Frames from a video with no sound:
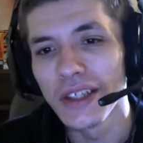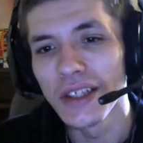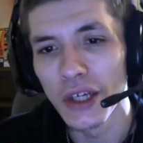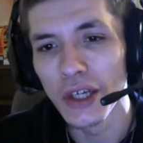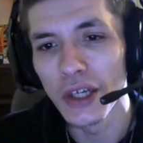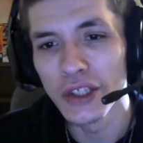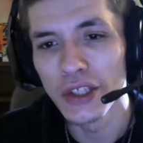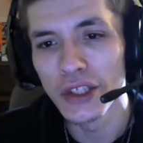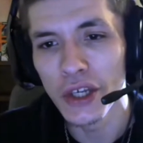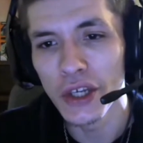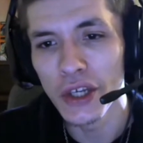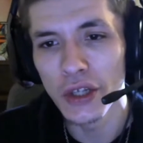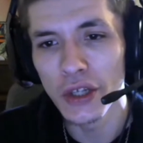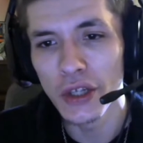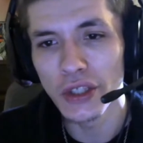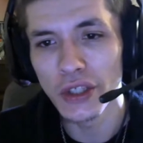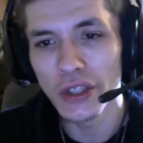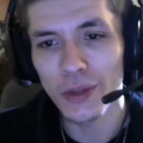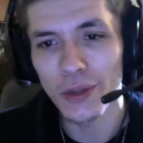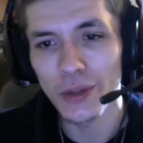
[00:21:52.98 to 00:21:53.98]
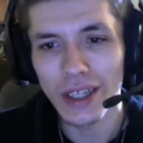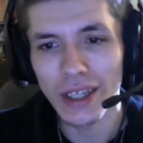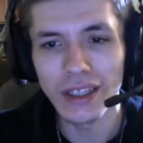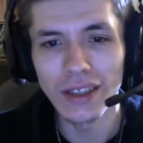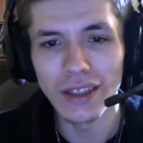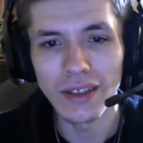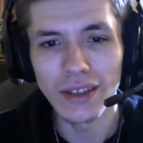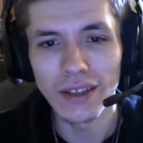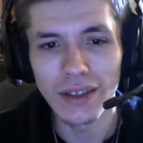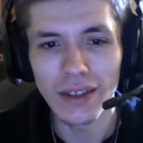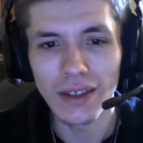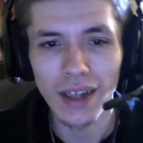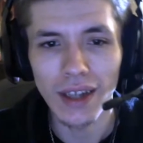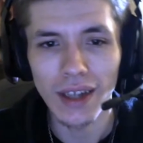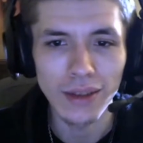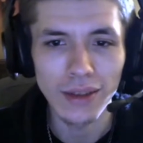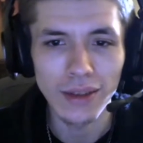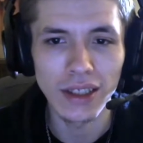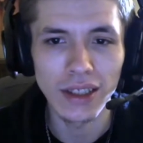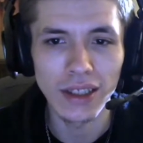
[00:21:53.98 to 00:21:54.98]
so you know Slick Watson. I was
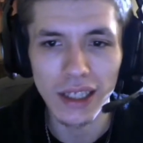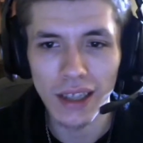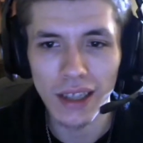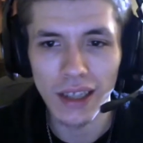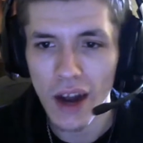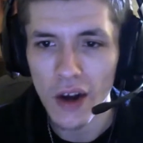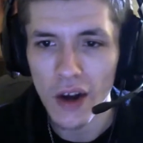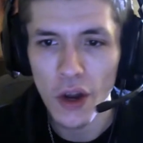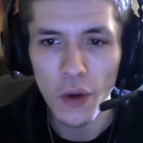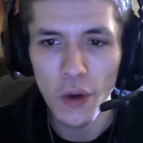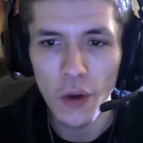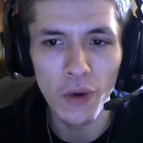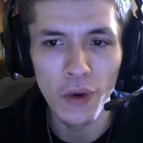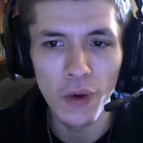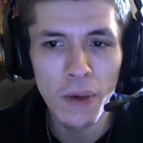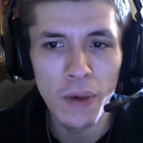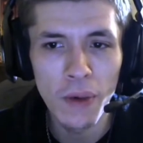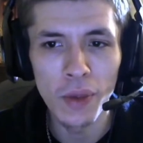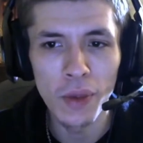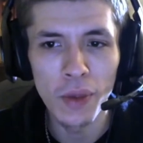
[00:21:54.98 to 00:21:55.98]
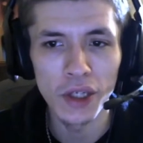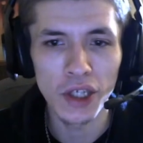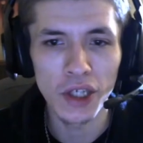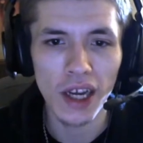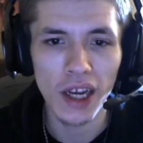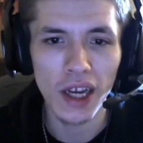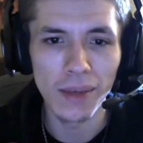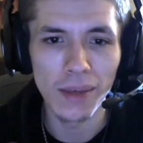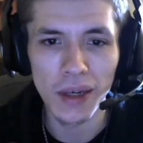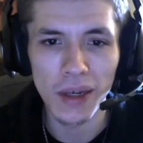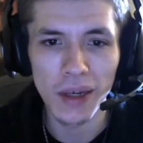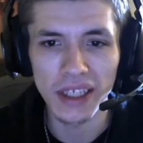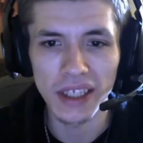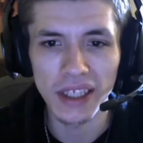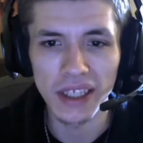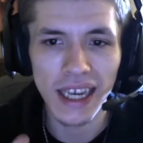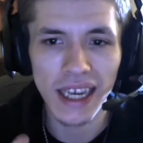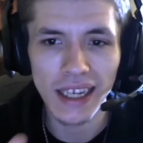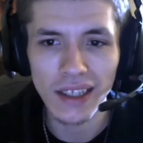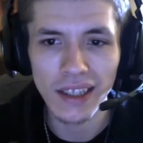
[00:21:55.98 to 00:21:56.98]
gonna tell you I don't know what moment you're talking about
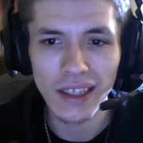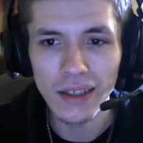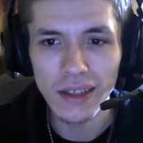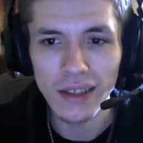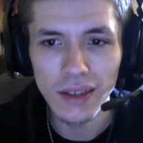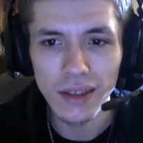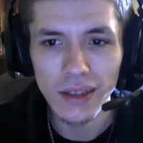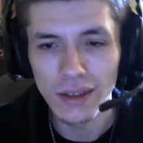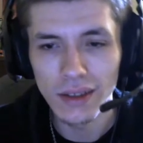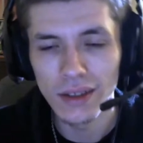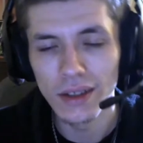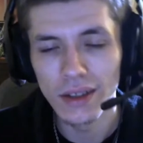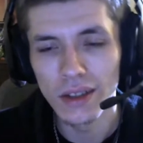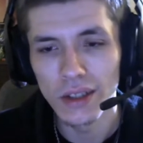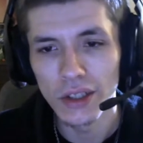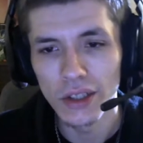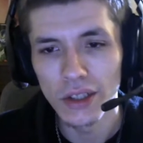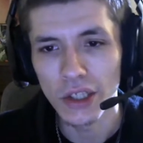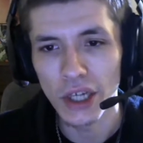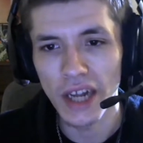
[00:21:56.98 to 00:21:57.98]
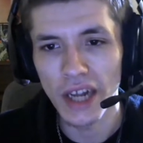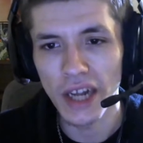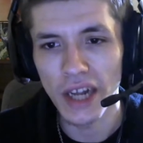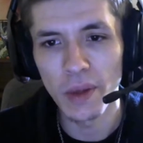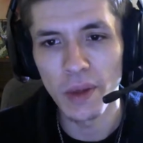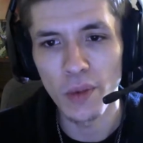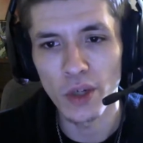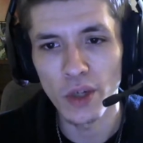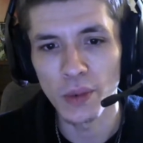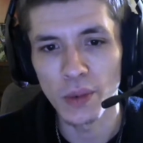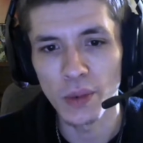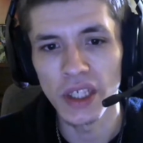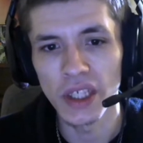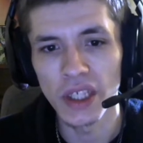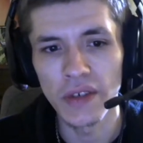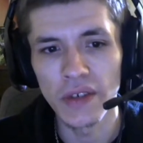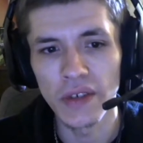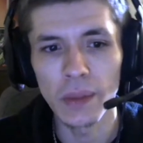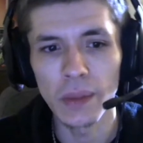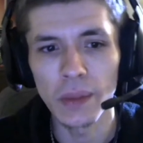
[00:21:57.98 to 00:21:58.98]
exactly. So you have to be more
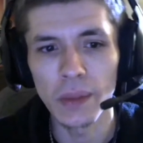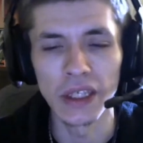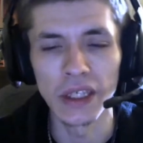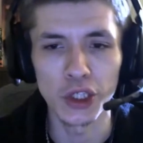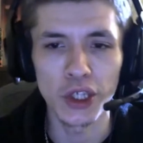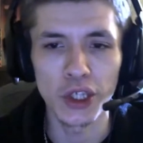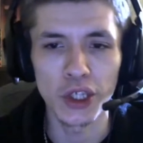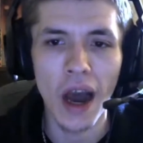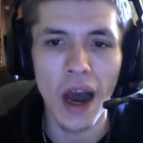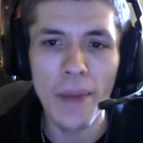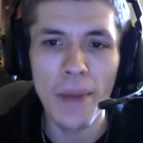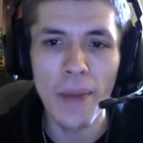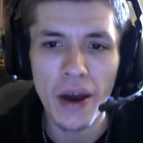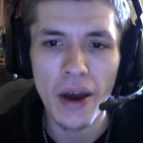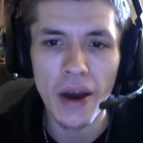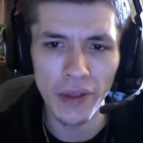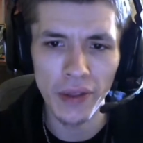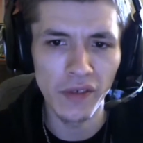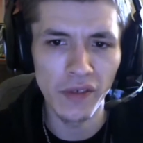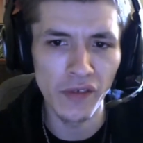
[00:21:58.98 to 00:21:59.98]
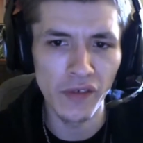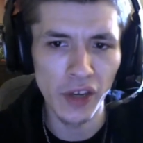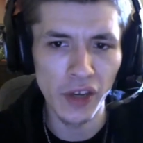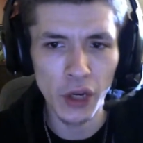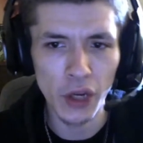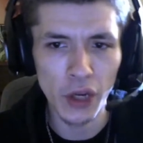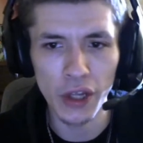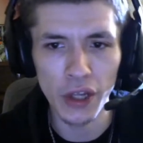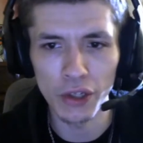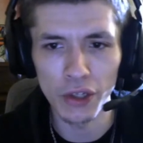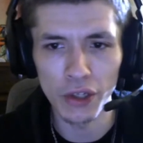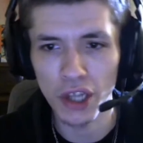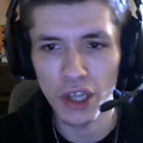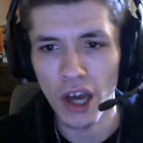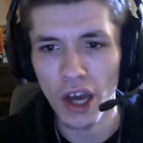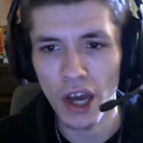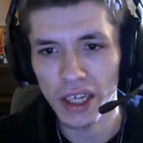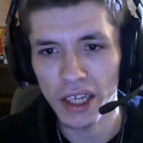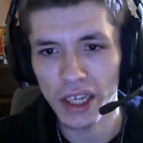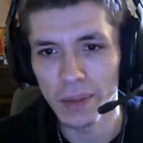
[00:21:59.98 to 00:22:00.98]
specific, but just comment on the video that you're
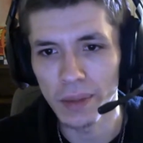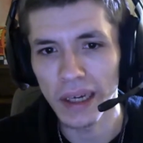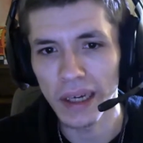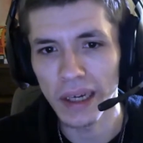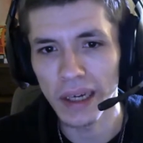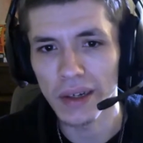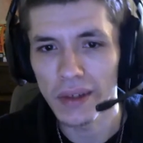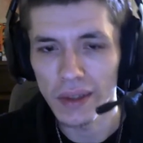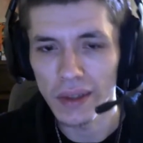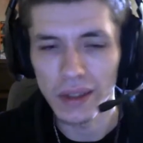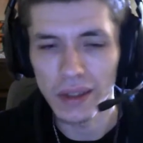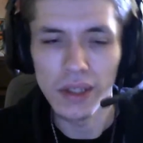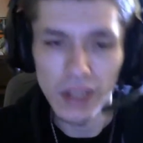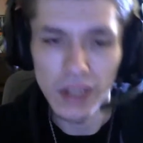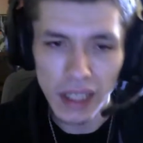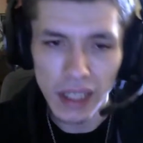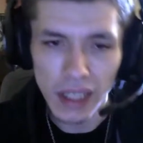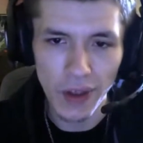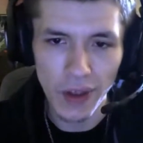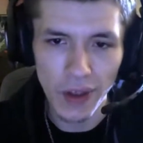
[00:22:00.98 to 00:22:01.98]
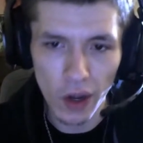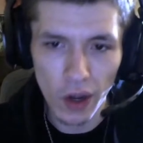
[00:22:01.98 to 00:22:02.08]
talking about, and then I'll